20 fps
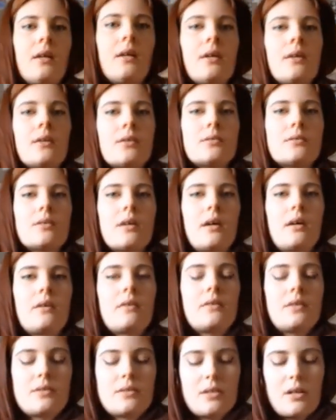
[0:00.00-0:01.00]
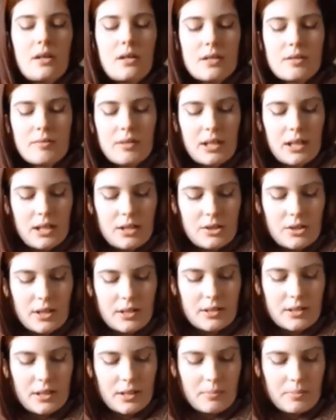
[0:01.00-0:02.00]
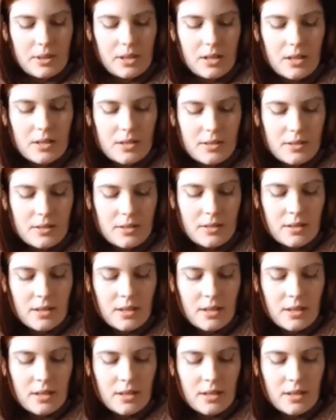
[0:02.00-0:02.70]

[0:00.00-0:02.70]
So this yarn is really interesting because